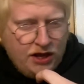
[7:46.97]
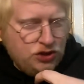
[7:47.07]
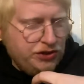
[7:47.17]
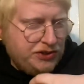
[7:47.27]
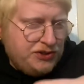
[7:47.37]

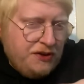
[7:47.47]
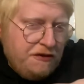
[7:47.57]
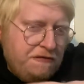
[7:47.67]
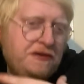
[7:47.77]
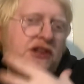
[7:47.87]
just the
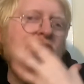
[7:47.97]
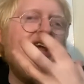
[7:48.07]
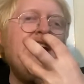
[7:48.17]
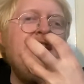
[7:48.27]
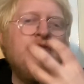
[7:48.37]

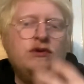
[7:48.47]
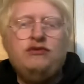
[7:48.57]
flavour